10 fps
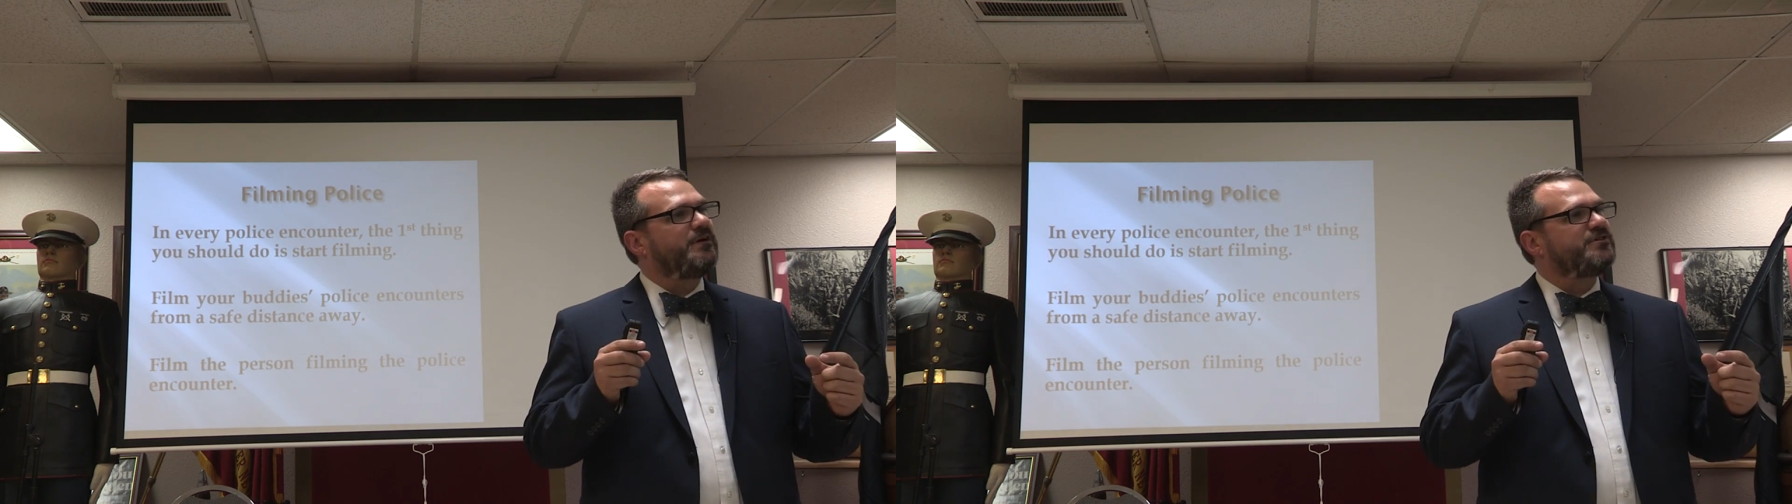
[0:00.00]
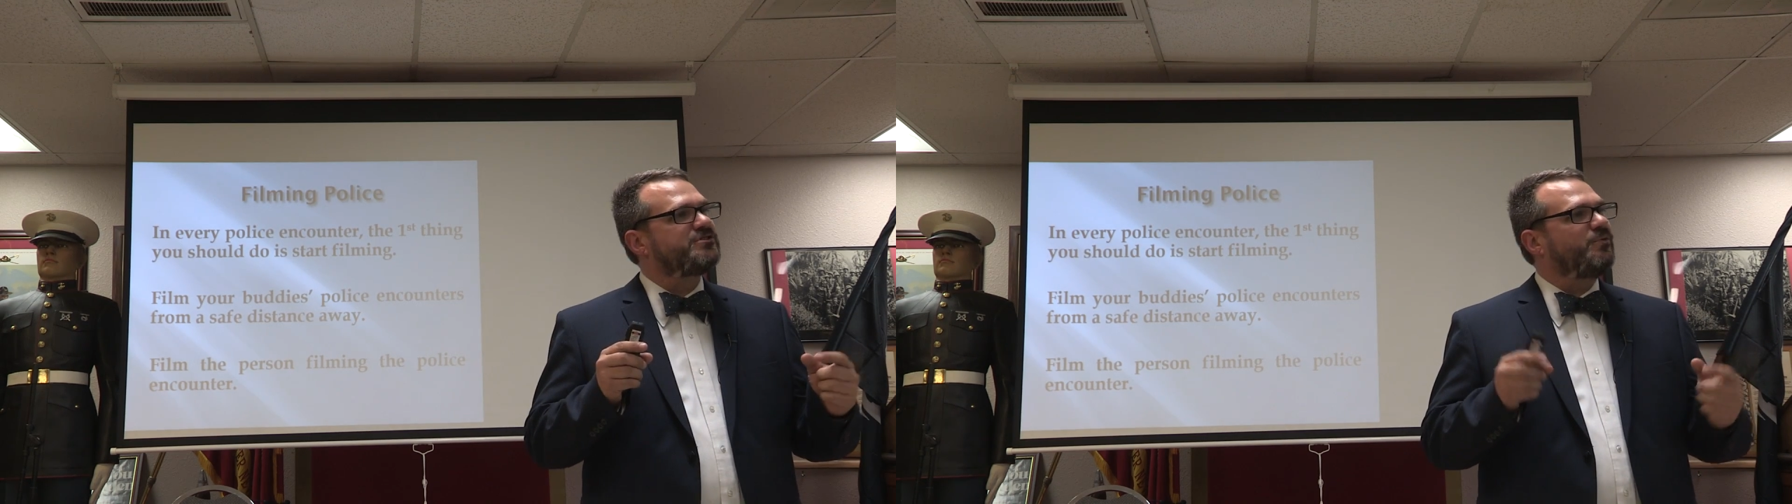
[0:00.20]

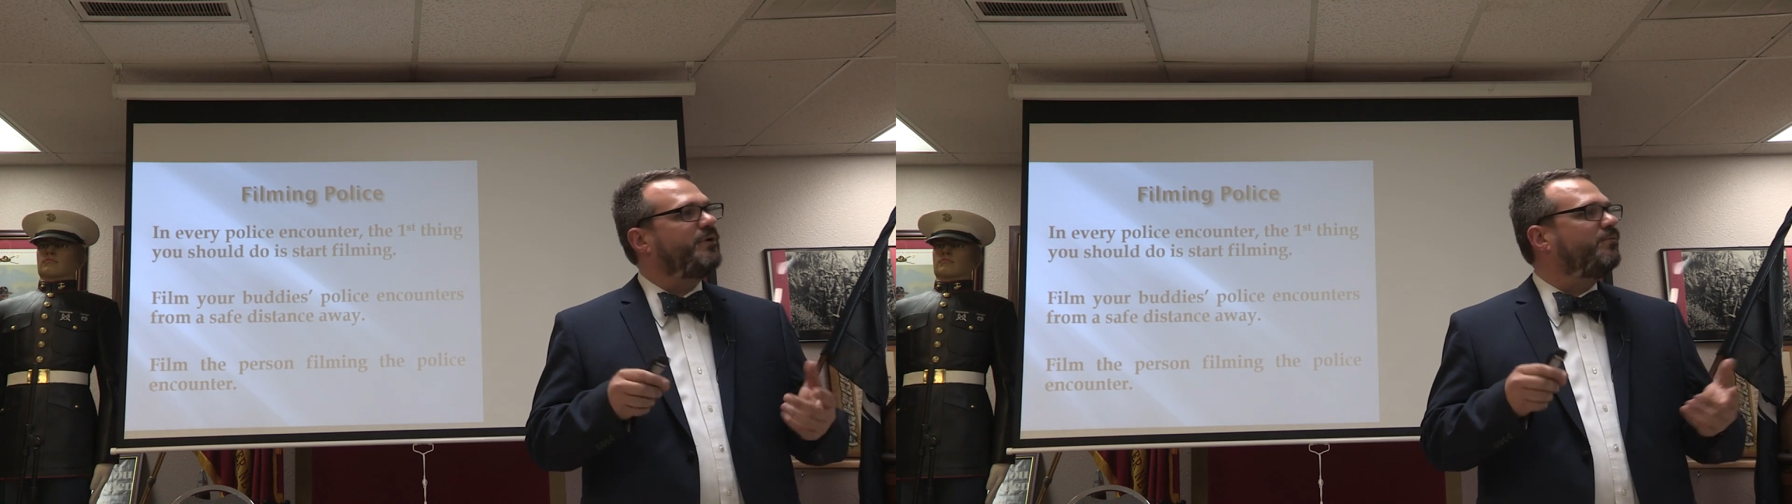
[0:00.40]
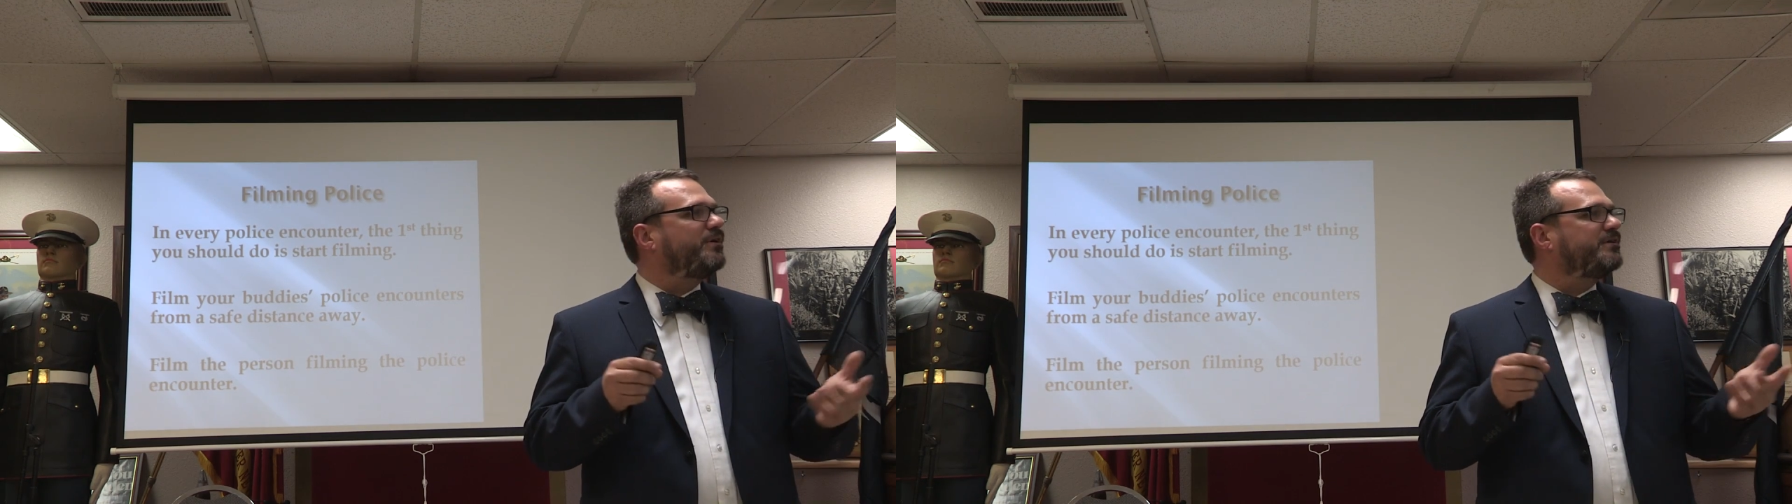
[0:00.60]
So
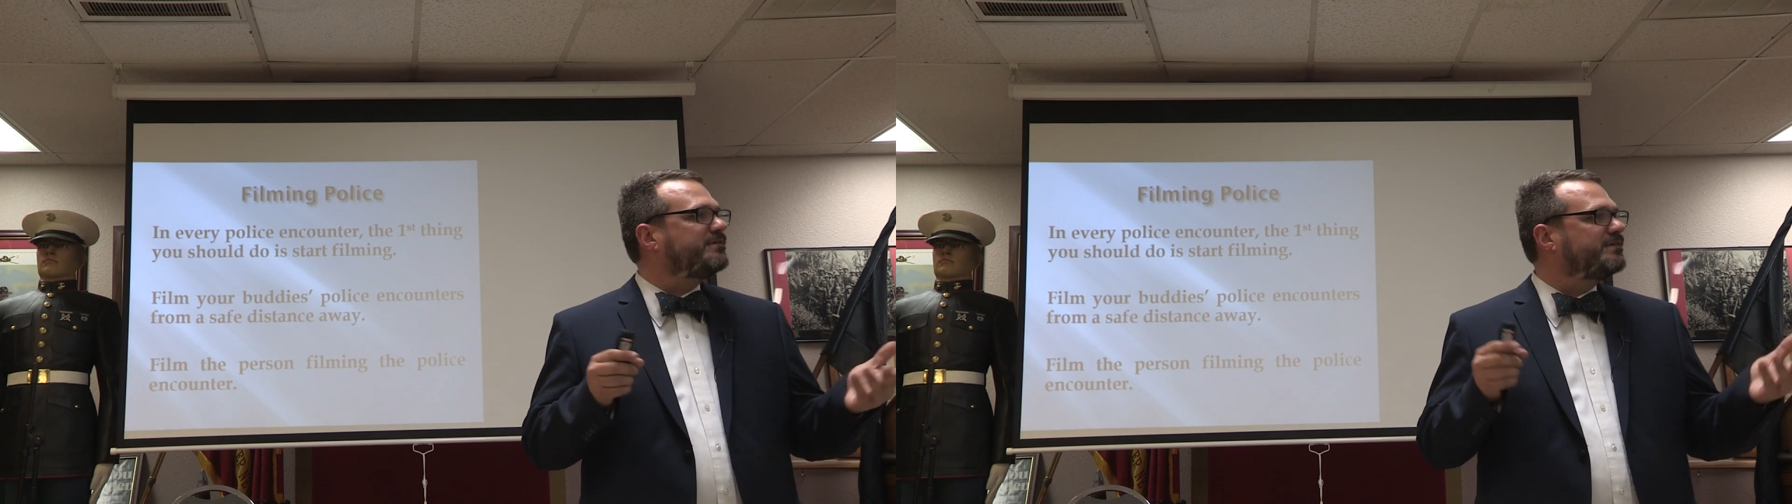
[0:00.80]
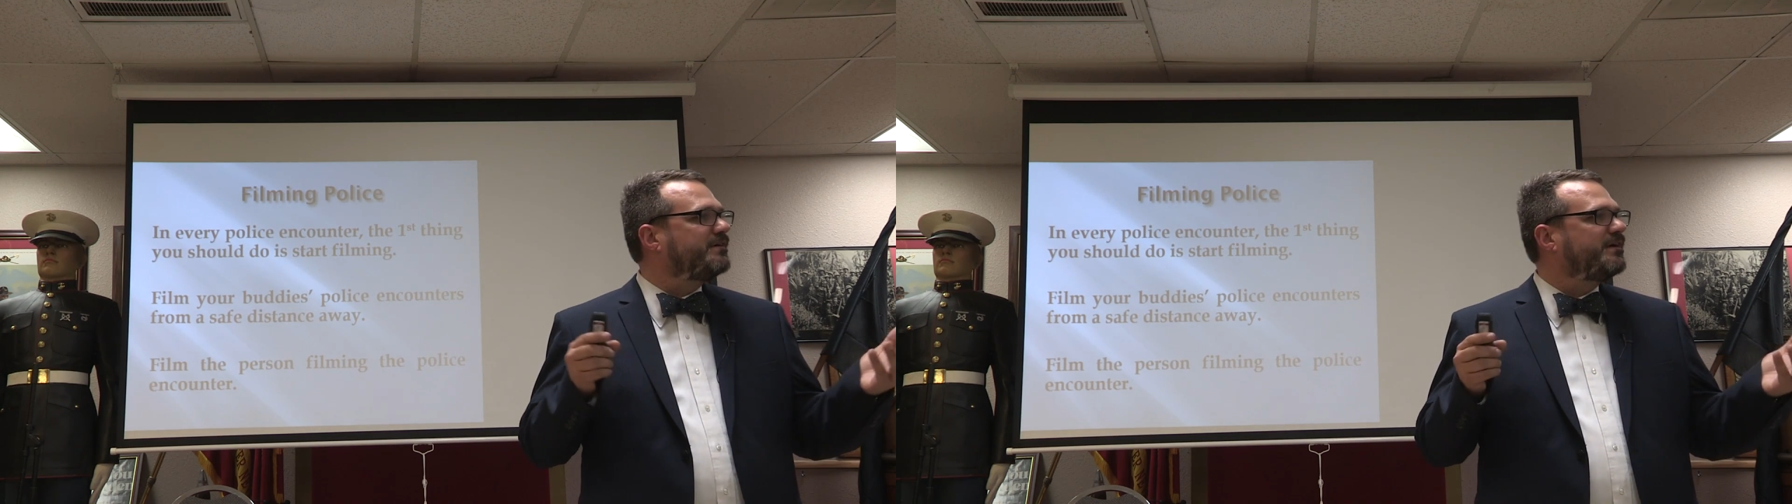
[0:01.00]
we
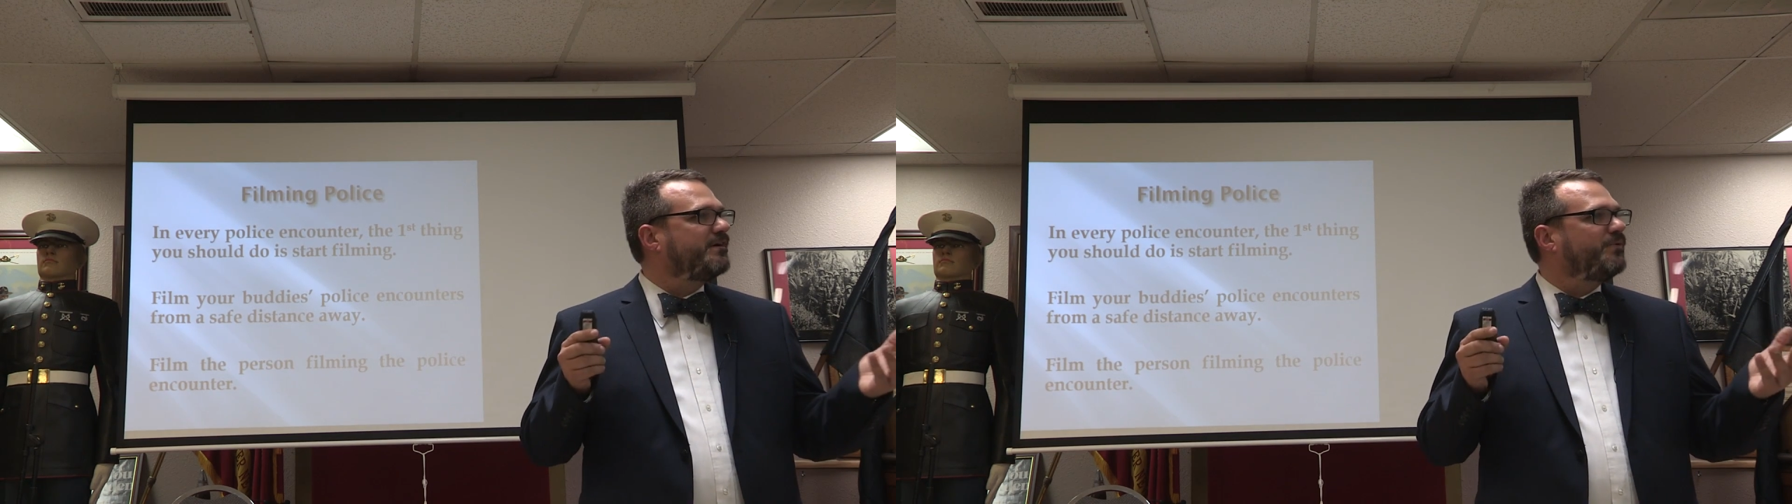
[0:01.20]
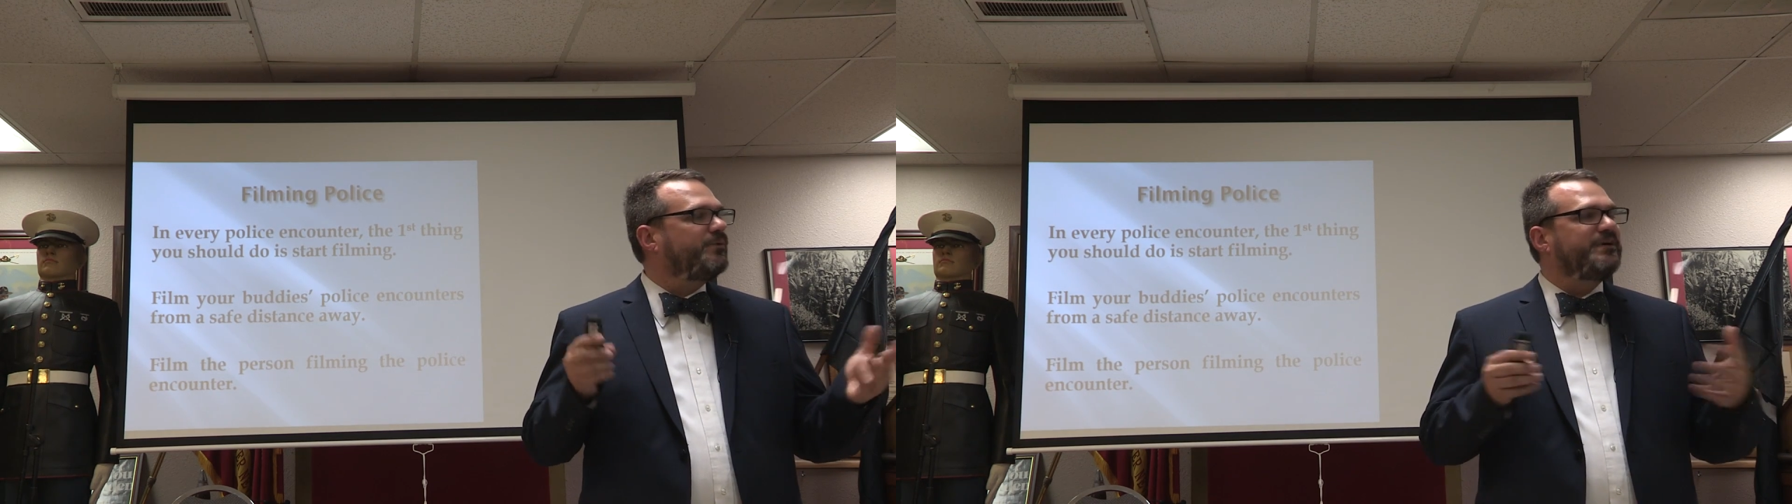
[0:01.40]

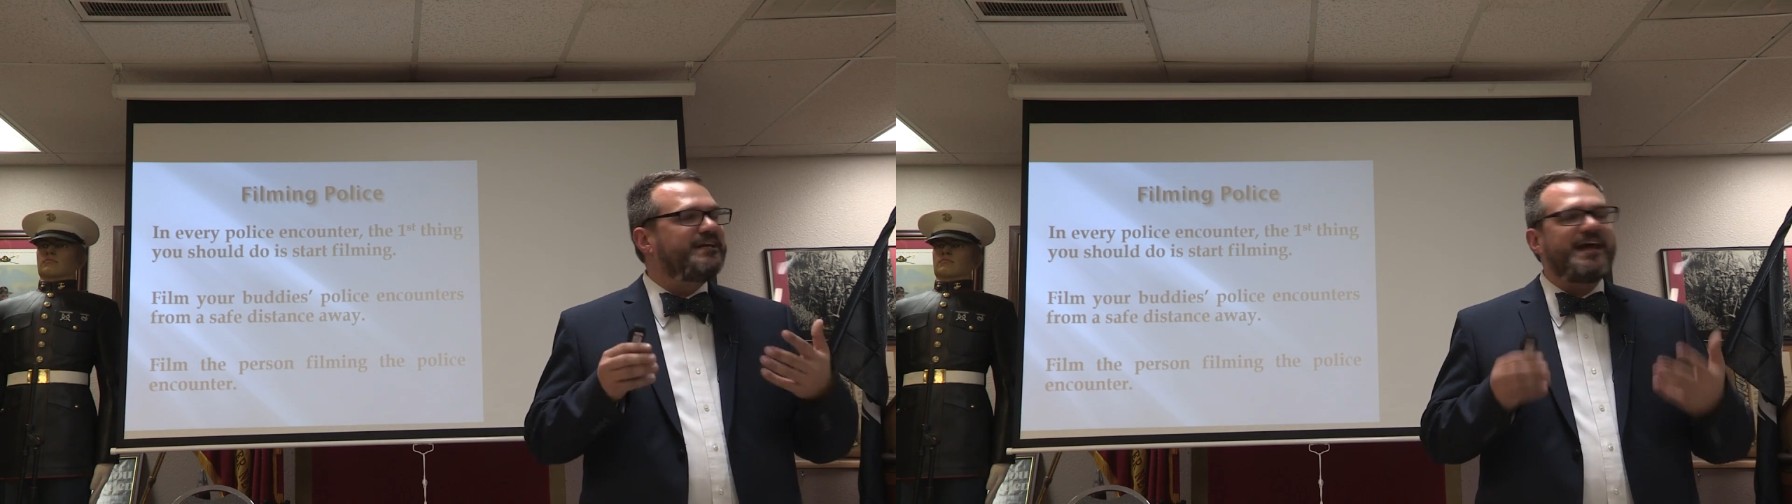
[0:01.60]
didn't